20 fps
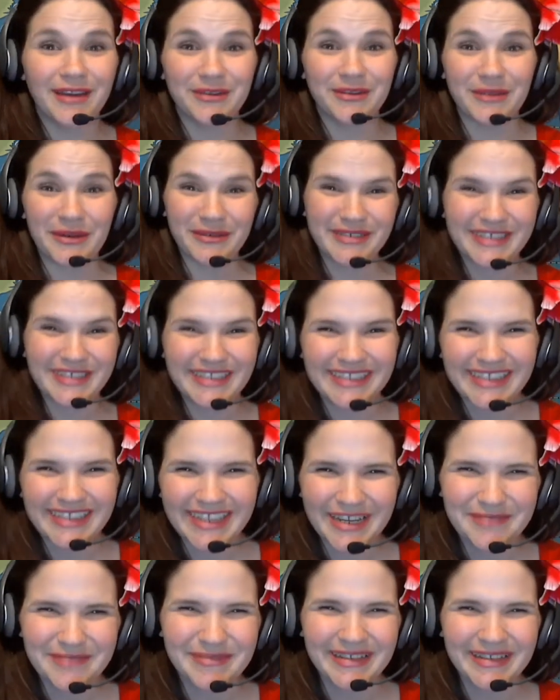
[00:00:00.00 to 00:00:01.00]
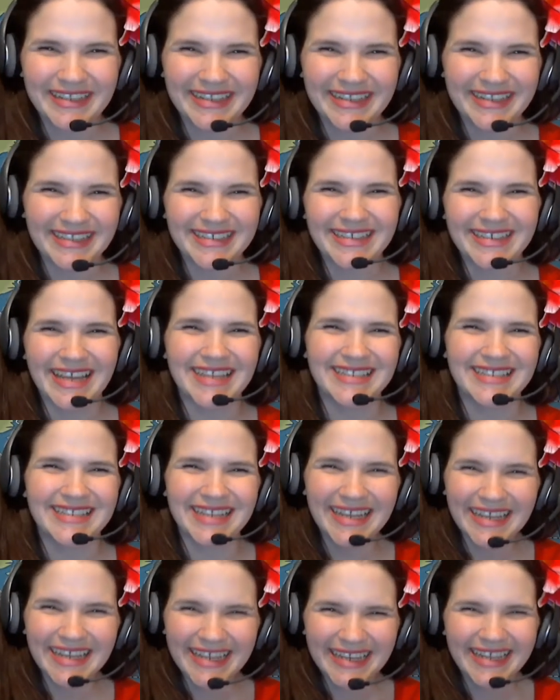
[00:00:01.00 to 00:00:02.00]
I don't know. She took a big English
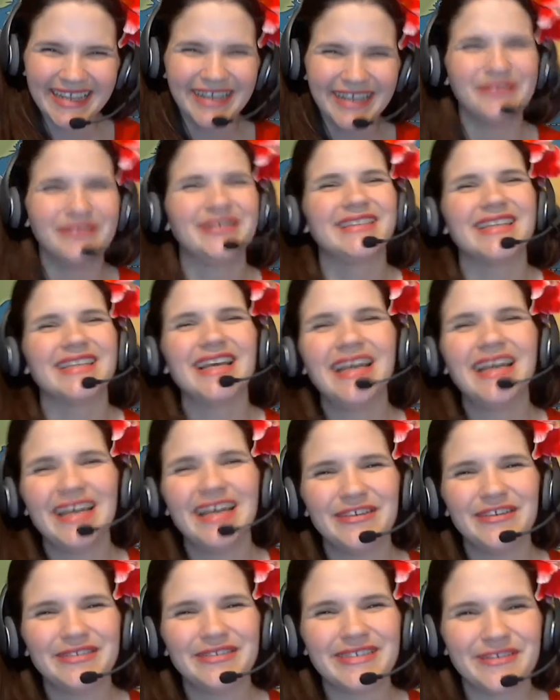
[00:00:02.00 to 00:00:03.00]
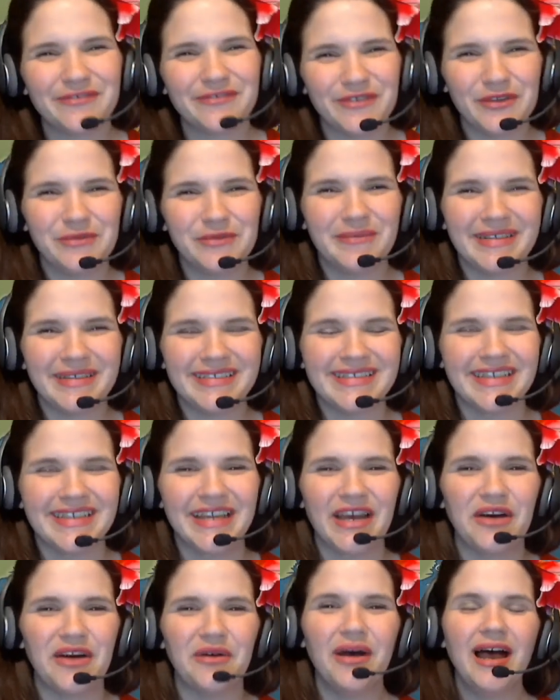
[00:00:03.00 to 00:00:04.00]
test. It was a few months
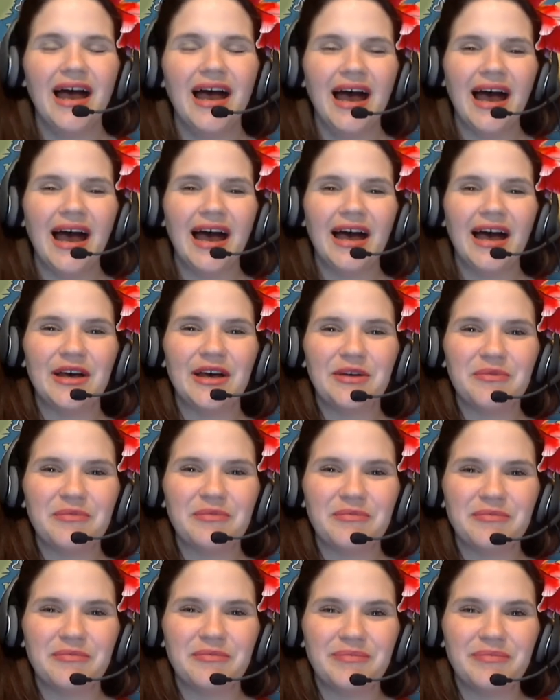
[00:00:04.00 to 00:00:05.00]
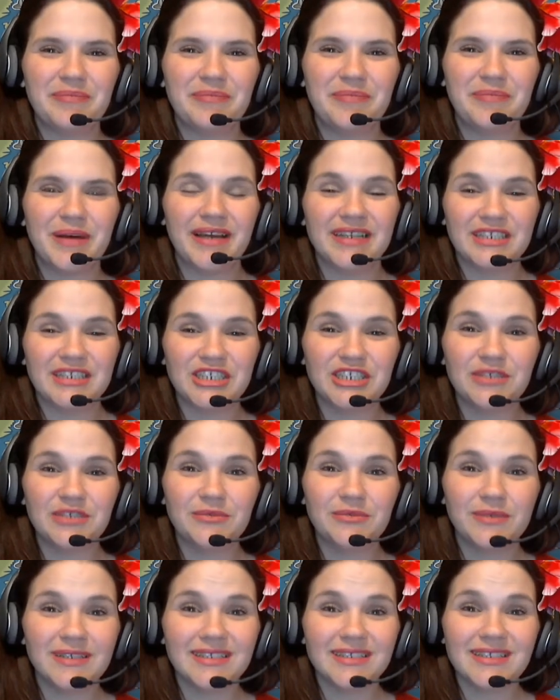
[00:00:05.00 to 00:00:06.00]
ago. But
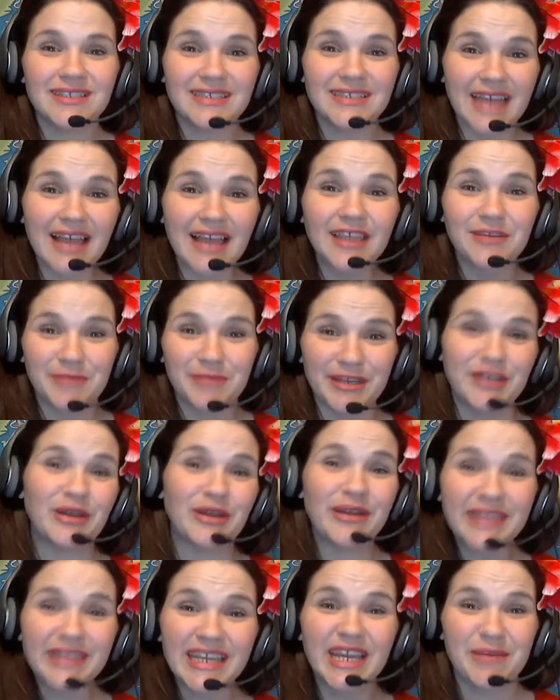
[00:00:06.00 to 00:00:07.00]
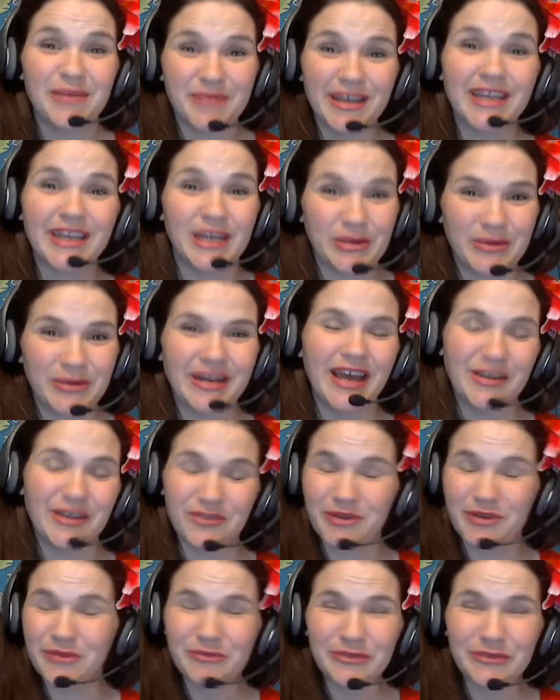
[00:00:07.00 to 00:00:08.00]
she was telling me, I think I'm going to get
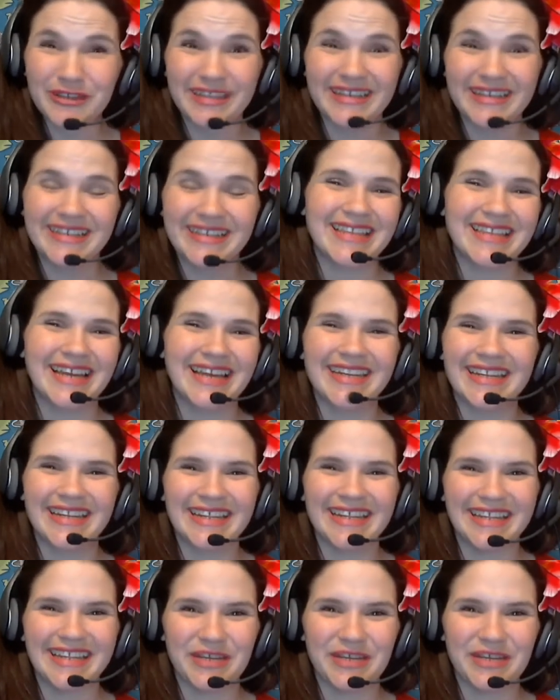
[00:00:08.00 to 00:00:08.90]
100. I'm really excited.